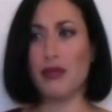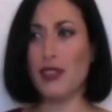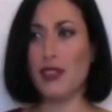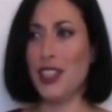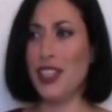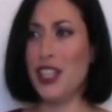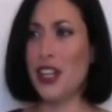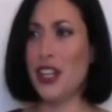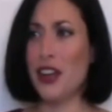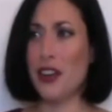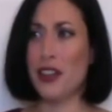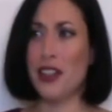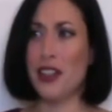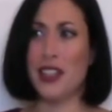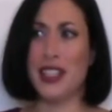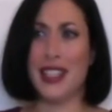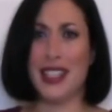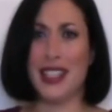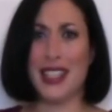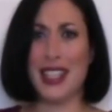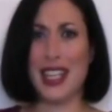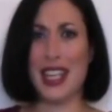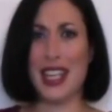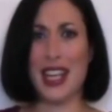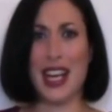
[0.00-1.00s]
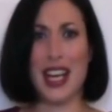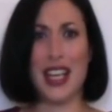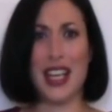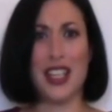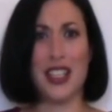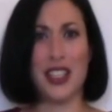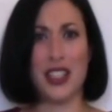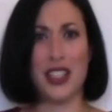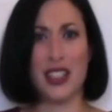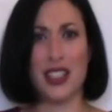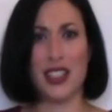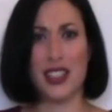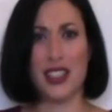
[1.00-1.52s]
You know, these
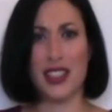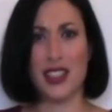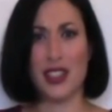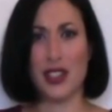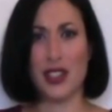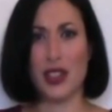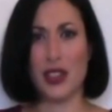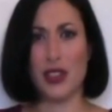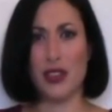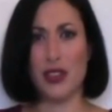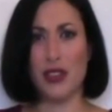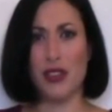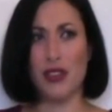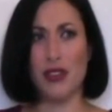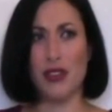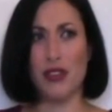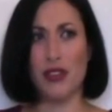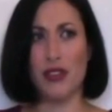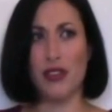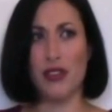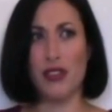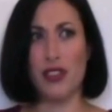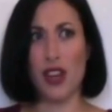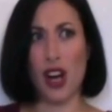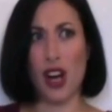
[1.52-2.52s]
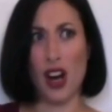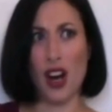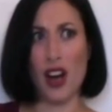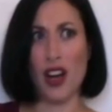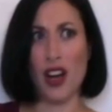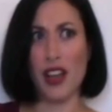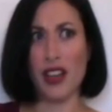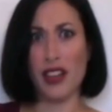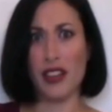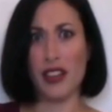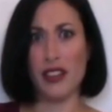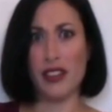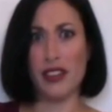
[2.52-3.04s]
teenagers who
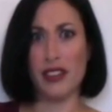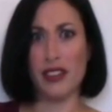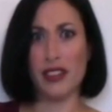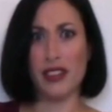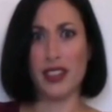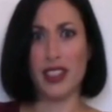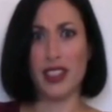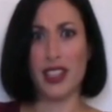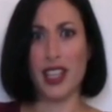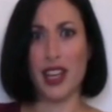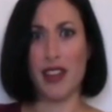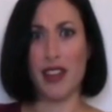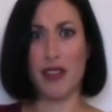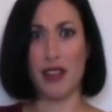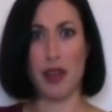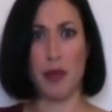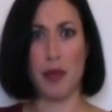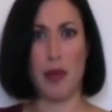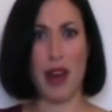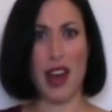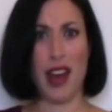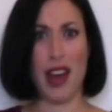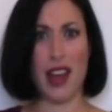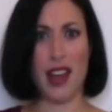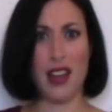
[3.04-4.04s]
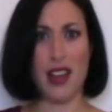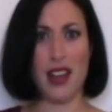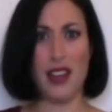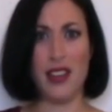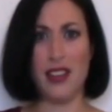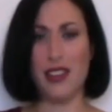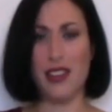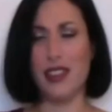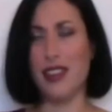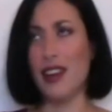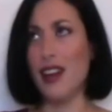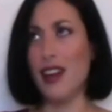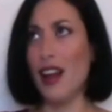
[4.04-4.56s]
die and get remade,
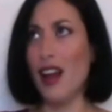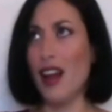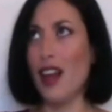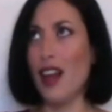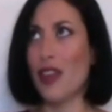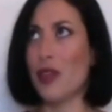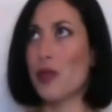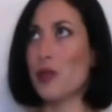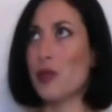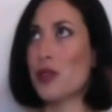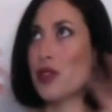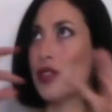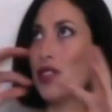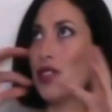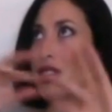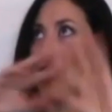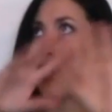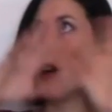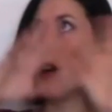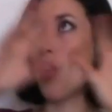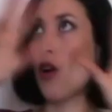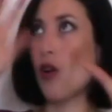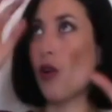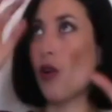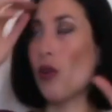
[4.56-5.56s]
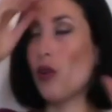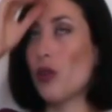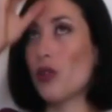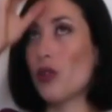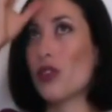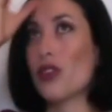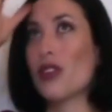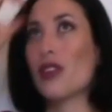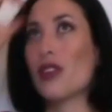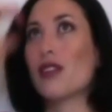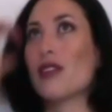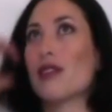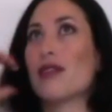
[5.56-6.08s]
and there was this whole...
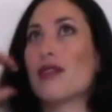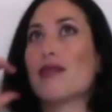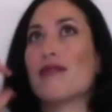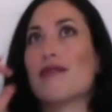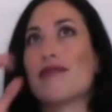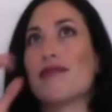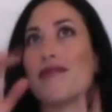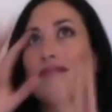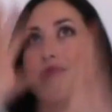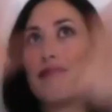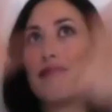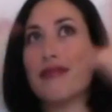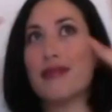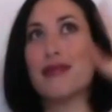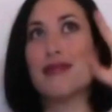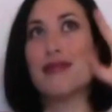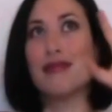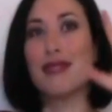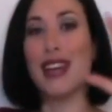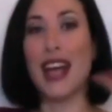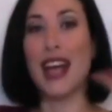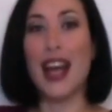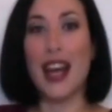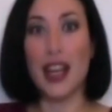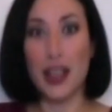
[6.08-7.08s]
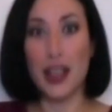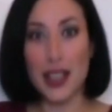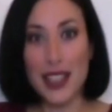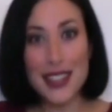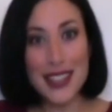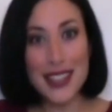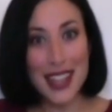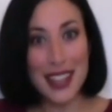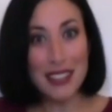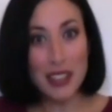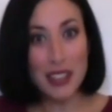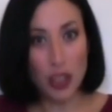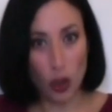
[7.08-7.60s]
It
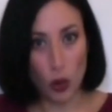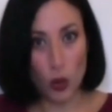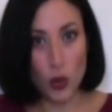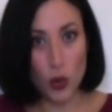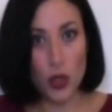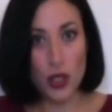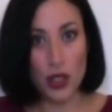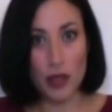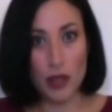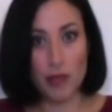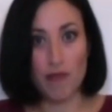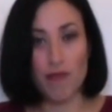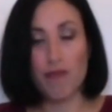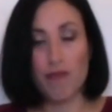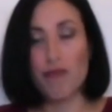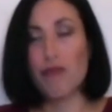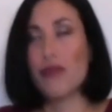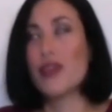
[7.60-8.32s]
sounded awesome.